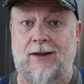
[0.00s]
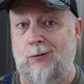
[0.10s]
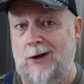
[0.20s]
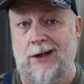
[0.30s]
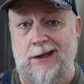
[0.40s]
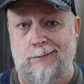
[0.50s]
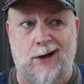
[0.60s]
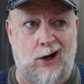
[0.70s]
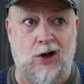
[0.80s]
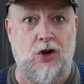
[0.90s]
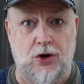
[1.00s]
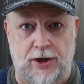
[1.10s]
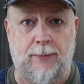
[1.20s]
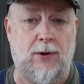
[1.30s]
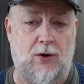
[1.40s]
and that's really a
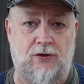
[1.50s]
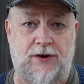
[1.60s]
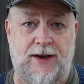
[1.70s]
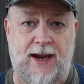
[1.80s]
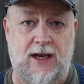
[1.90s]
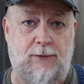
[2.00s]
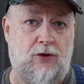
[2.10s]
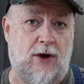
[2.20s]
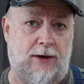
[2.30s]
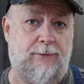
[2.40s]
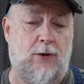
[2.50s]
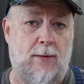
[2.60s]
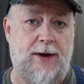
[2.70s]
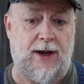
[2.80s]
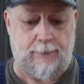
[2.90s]
good approach to take if you're trying to firm it